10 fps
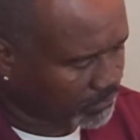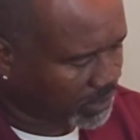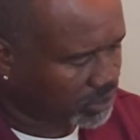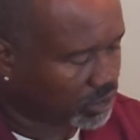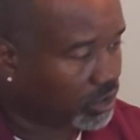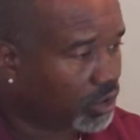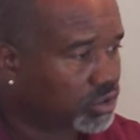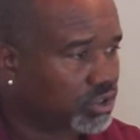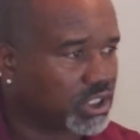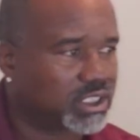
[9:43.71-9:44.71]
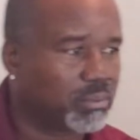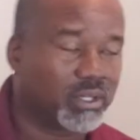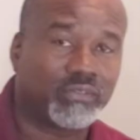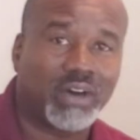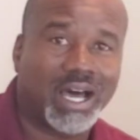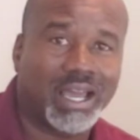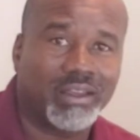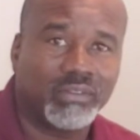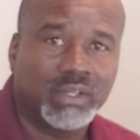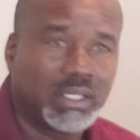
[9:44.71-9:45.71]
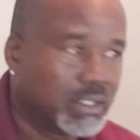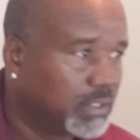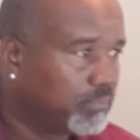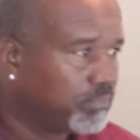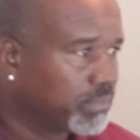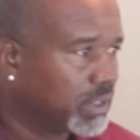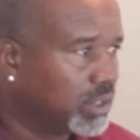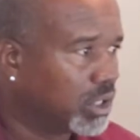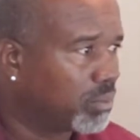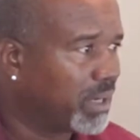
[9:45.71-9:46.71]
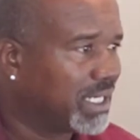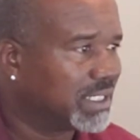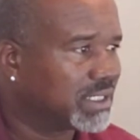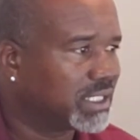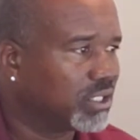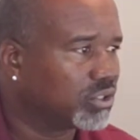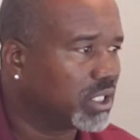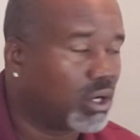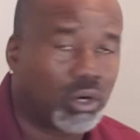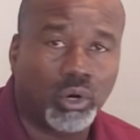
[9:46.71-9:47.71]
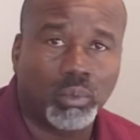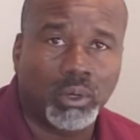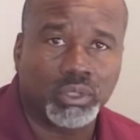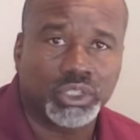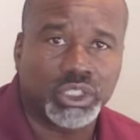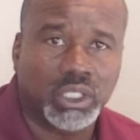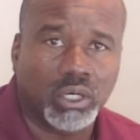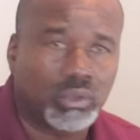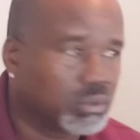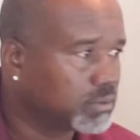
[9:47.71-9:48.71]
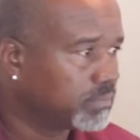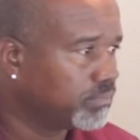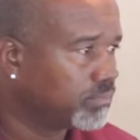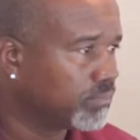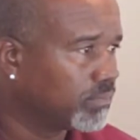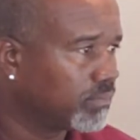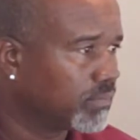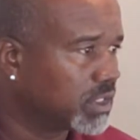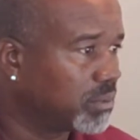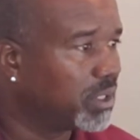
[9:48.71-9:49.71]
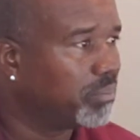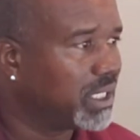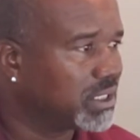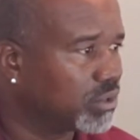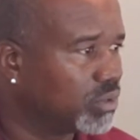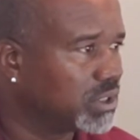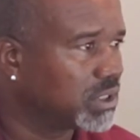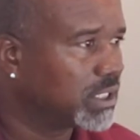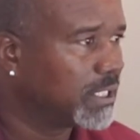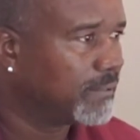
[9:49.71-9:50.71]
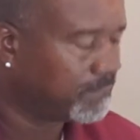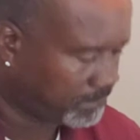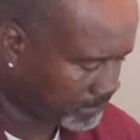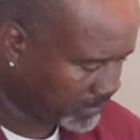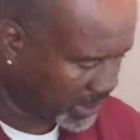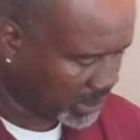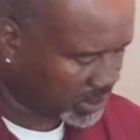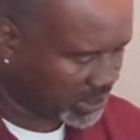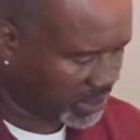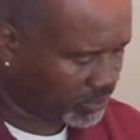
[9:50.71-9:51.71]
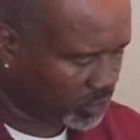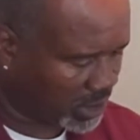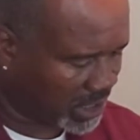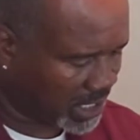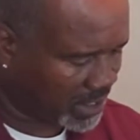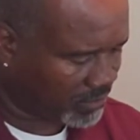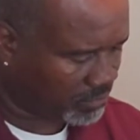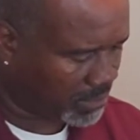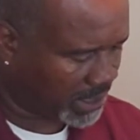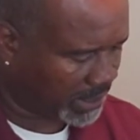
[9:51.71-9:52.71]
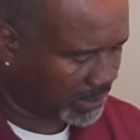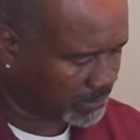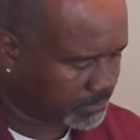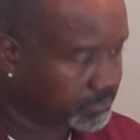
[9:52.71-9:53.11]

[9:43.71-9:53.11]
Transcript: So those are just some of the 5, maintenance skills that all homeowners should know. Some of the basic ones that could save you a lot of money.